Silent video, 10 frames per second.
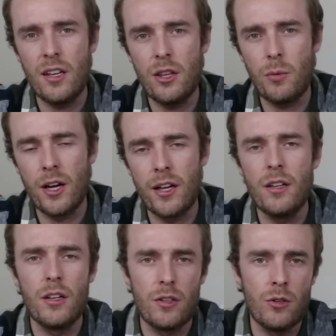Either
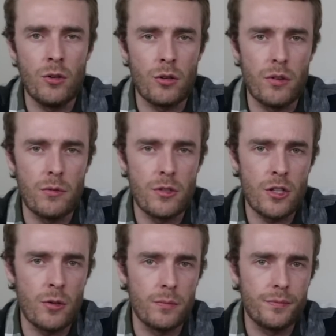way, not a great
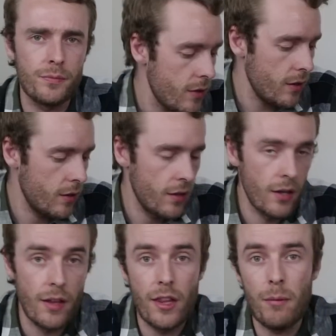result.
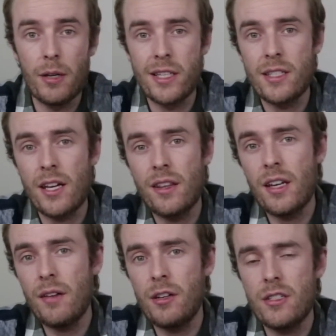That being said, the
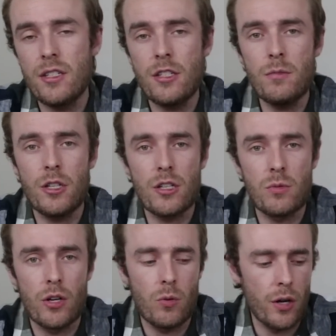leveling system does
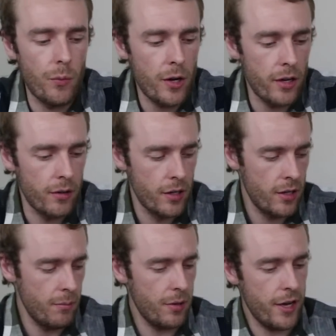work quite well.
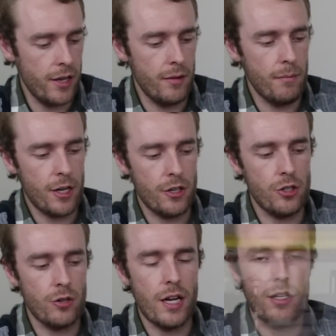By making sure I